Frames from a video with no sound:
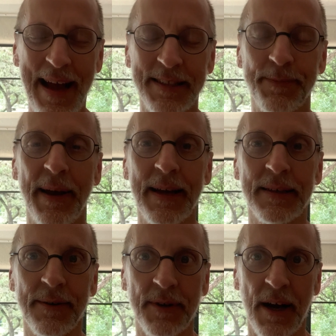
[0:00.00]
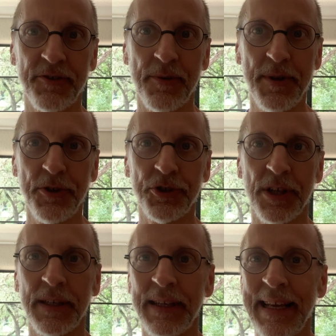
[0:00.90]
aspect of
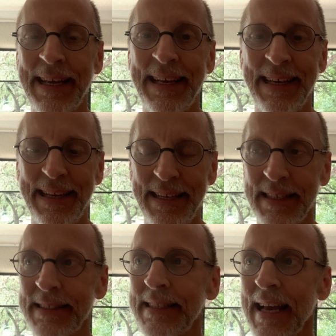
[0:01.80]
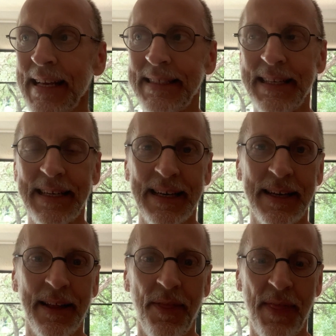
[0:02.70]
contribution is the
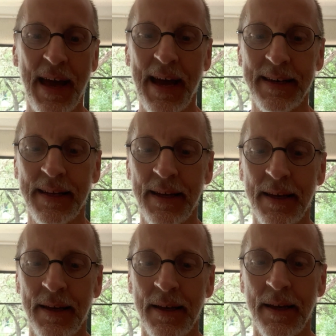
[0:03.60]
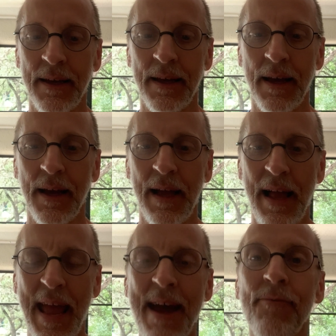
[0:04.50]
idea that
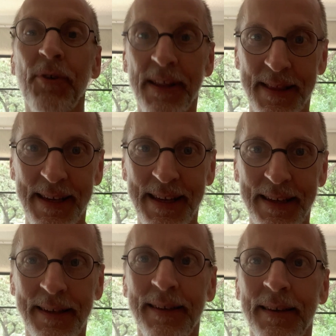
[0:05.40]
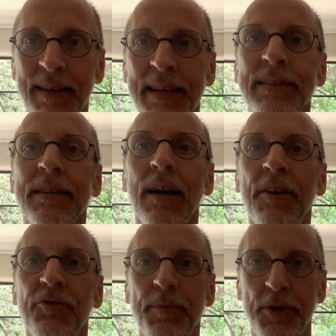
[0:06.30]
everything is a
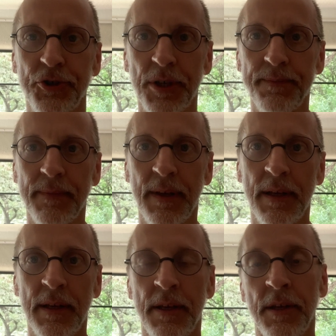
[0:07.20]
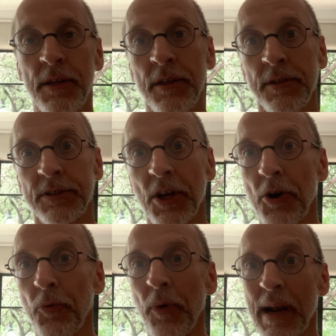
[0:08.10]
contribution.
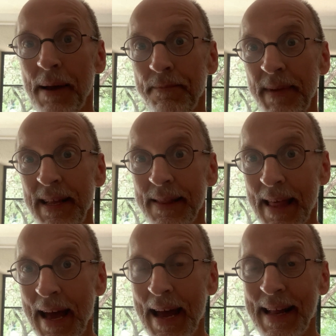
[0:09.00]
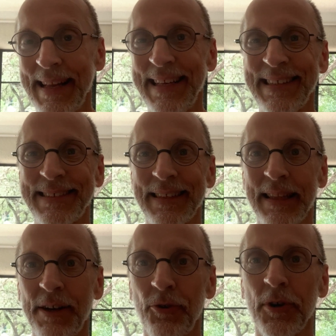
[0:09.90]
So when I mean that is
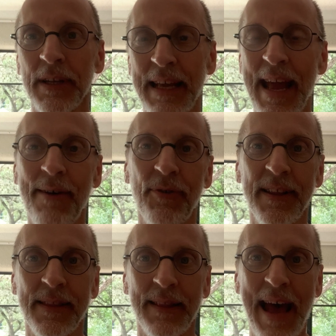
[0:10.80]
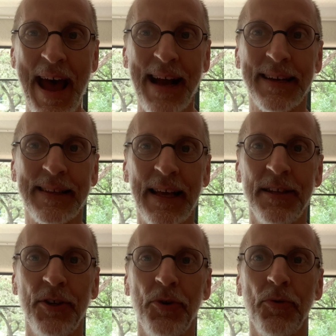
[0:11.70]
literally every act
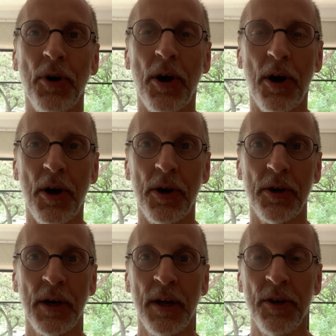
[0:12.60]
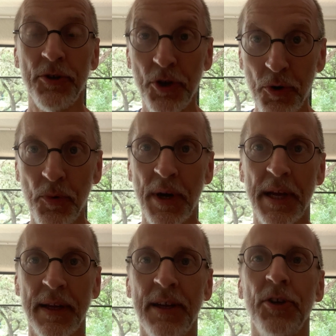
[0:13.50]
that you are
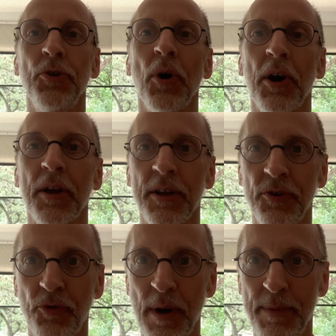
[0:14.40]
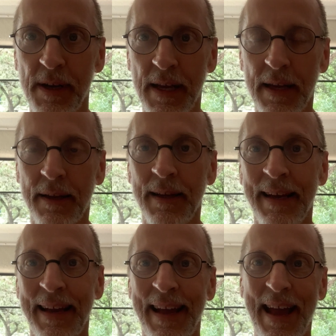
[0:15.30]
doing, you are contributing.
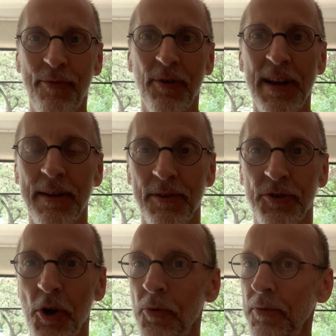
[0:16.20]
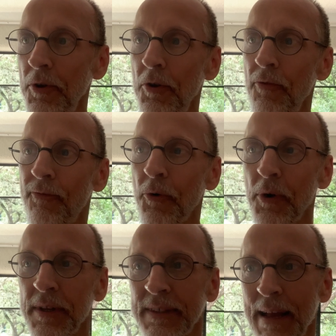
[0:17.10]
So for
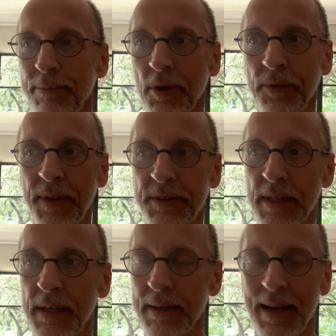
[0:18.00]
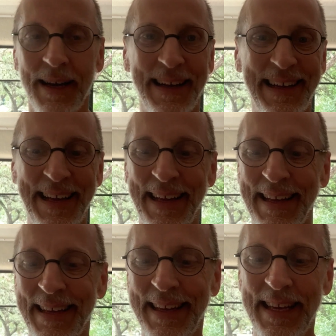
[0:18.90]
example, there's a
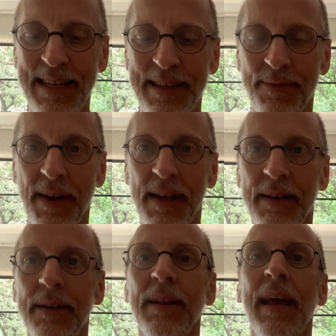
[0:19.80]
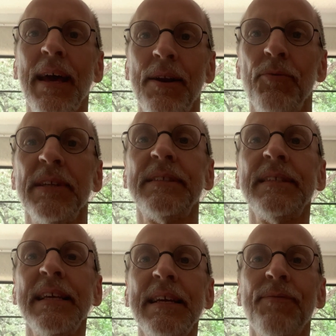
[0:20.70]
give and
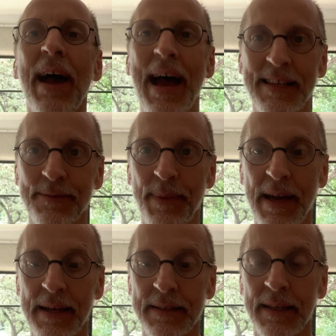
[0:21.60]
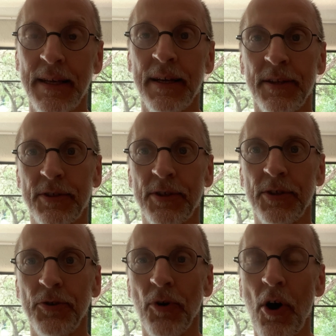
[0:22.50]
receive aspect
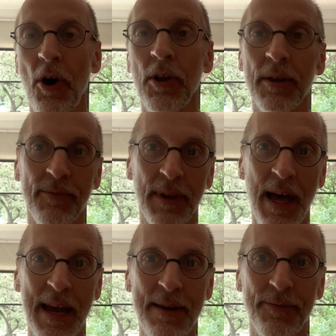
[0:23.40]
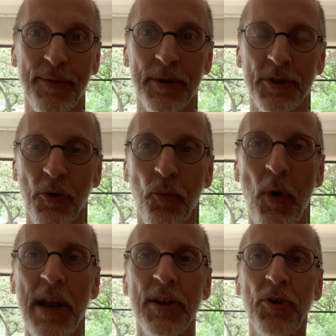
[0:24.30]
to all of life. So
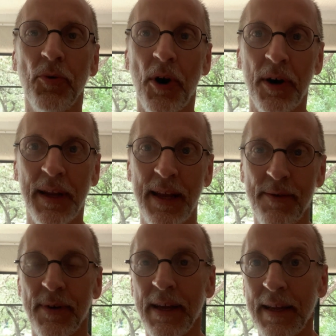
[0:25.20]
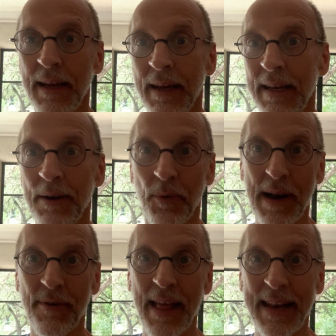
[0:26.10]
when you are giving in
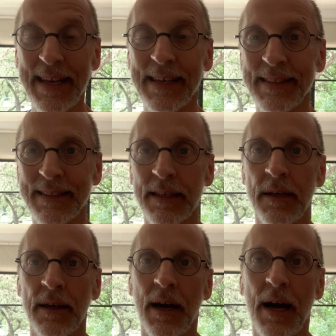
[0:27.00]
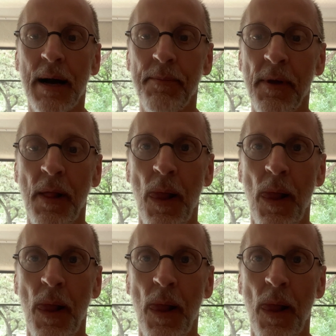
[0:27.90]
whatever that is, a